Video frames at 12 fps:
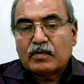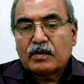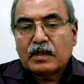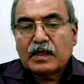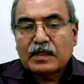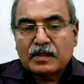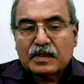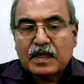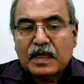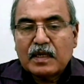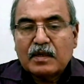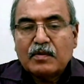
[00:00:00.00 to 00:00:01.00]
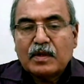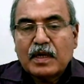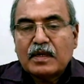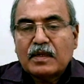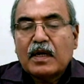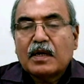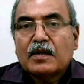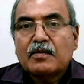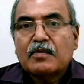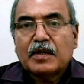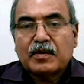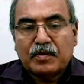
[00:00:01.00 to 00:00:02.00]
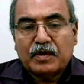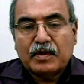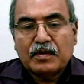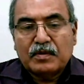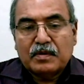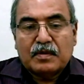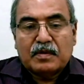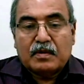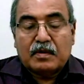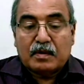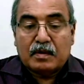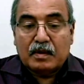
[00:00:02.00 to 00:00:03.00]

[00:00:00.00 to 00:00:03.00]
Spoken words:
So let us take a look at the underweight first.